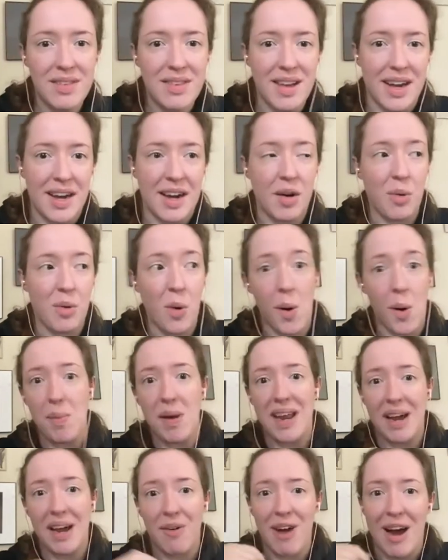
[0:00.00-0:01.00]

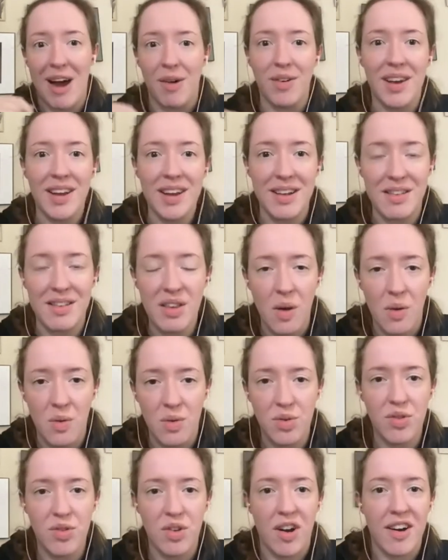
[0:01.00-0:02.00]
orbiting around its
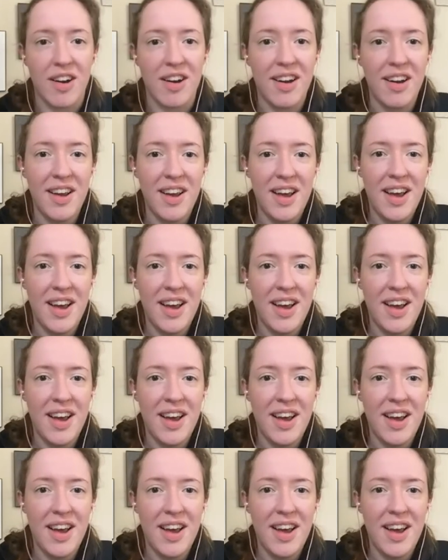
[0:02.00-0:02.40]
host star?